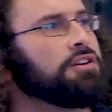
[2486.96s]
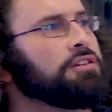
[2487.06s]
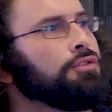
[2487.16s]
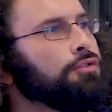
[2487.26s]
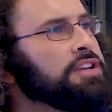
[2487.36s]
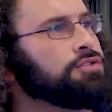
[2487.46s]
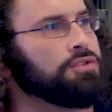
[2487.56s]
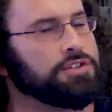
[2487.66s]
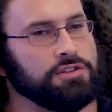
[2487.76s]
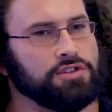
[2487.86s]
certain
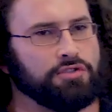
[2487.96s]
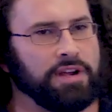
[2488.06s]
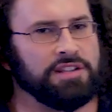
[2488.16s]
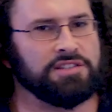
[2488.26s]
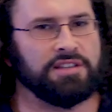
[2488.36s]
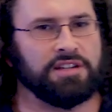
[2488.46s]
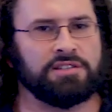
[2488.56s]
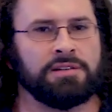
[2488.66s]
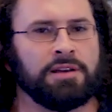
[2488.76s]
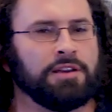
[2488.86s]
resource constraints that